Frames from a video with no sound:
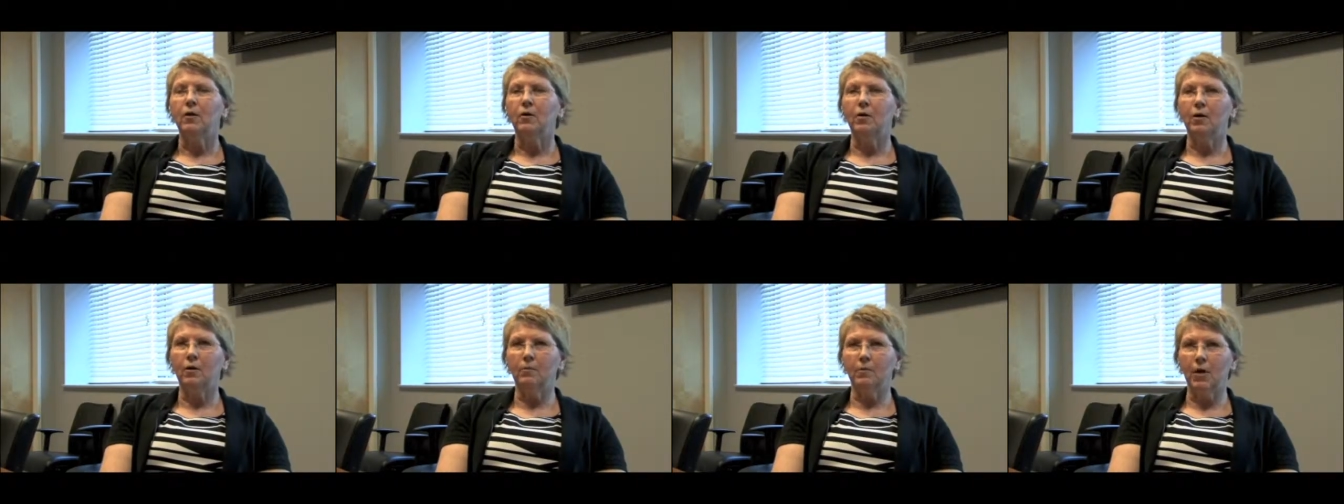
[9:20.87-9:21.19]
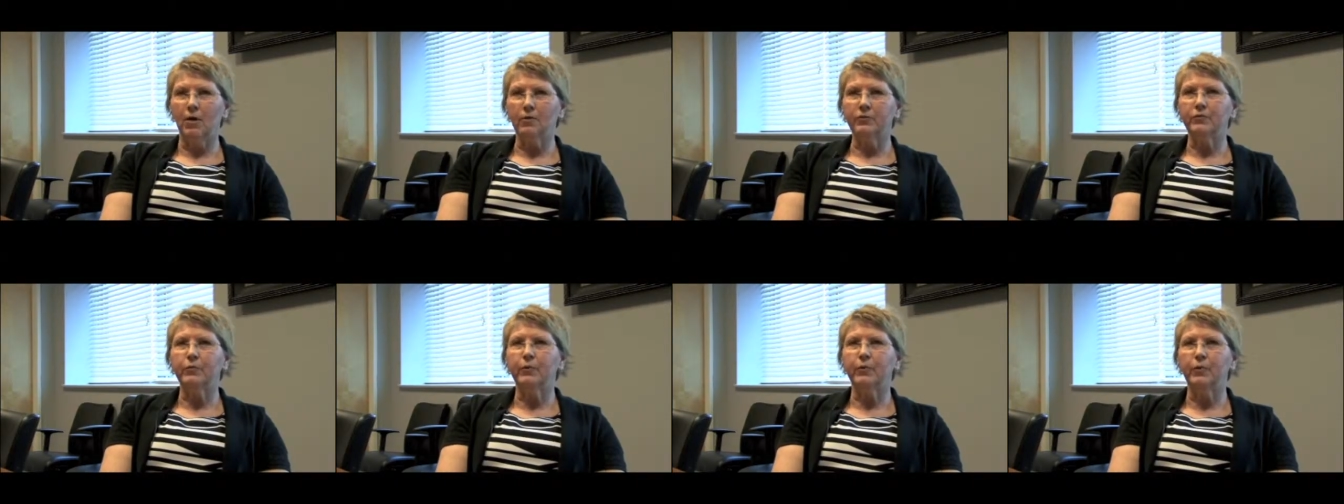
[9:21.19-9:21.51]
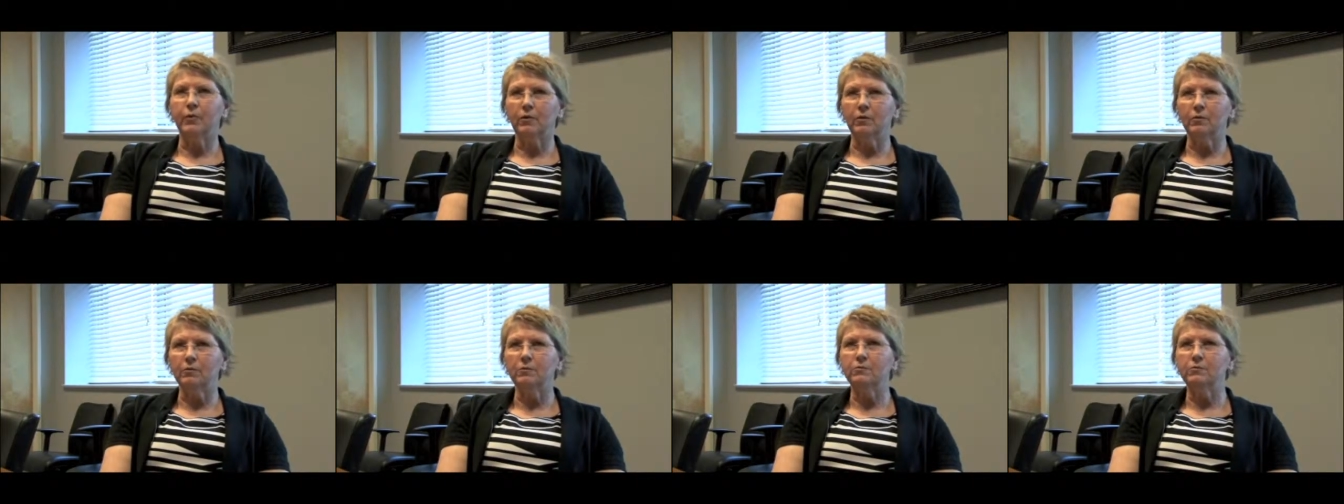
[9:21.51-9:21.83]
or a
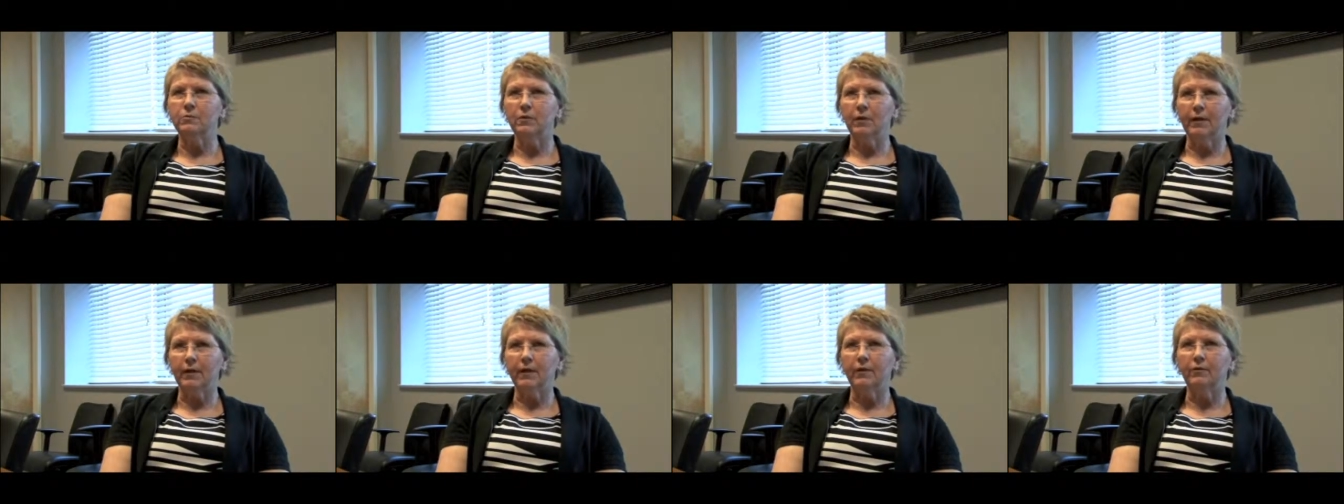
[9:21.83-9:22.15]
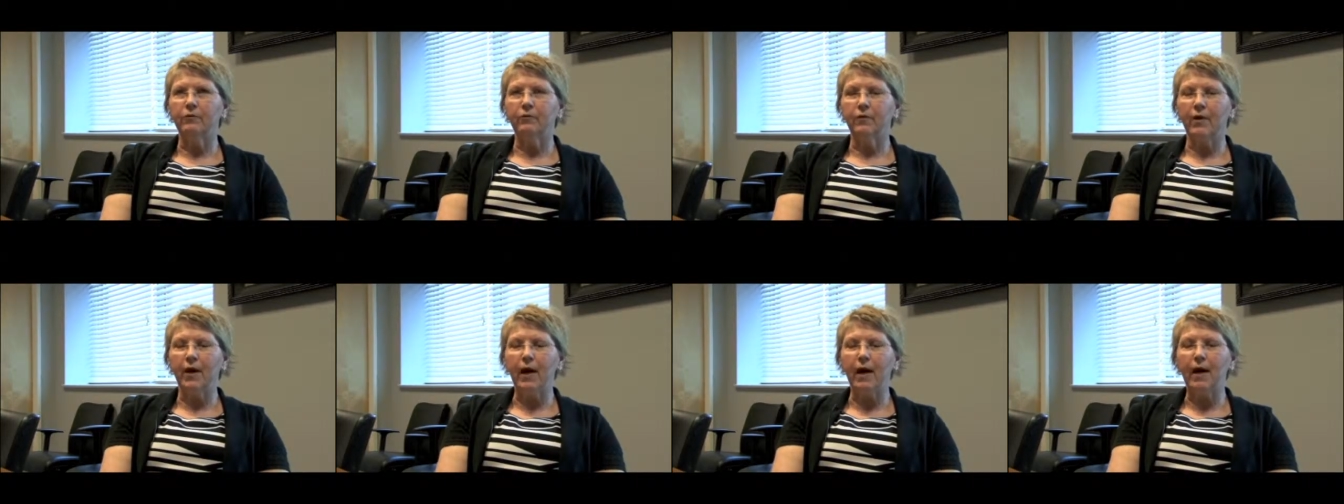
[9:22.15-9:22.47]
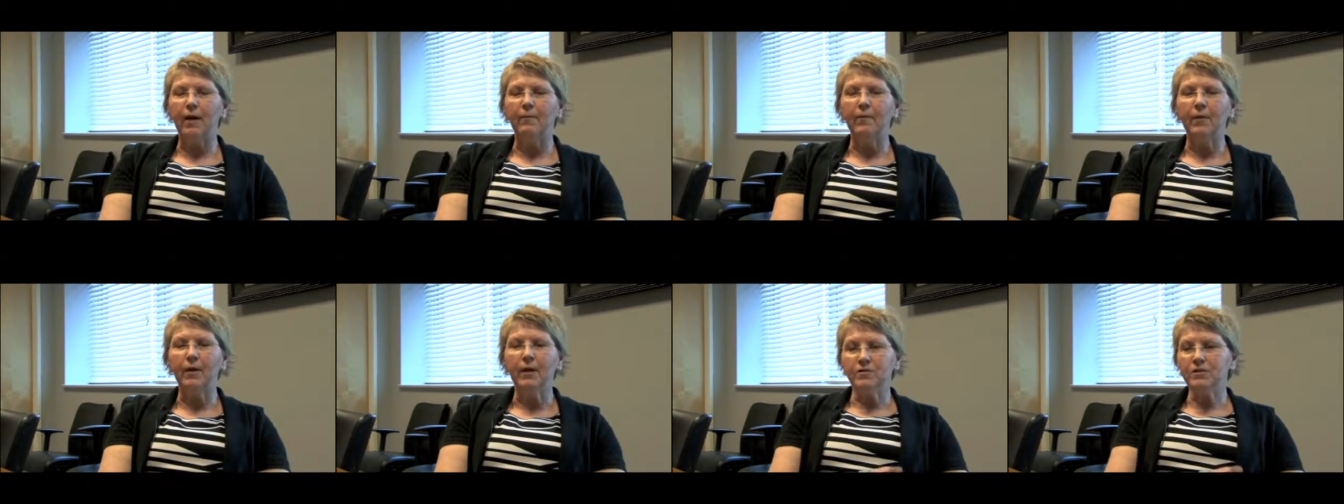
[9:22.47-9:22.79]
multiple layered
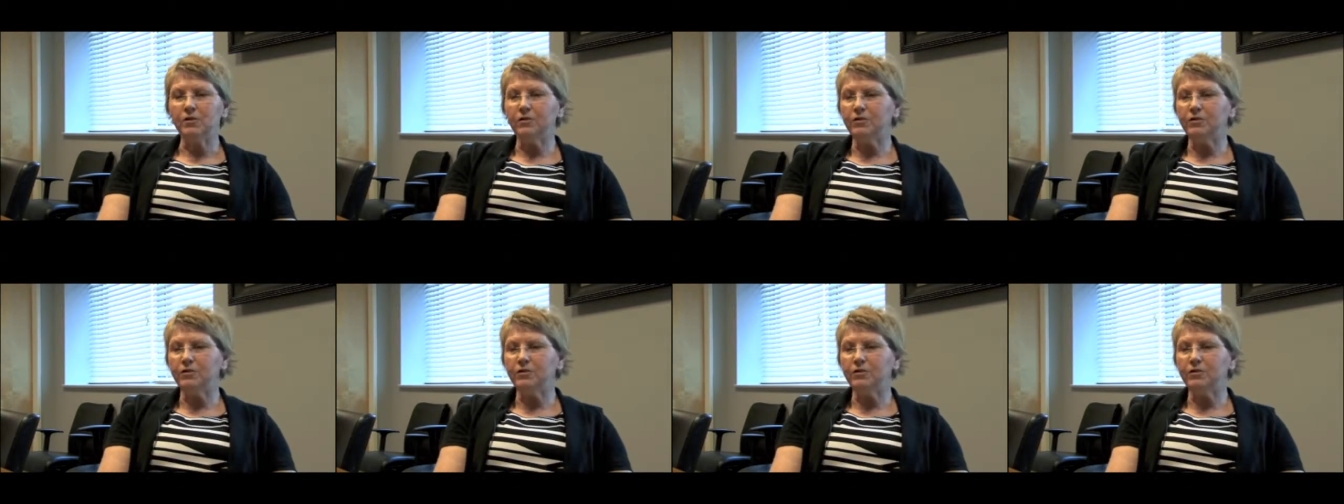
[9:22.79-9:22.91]
wrap.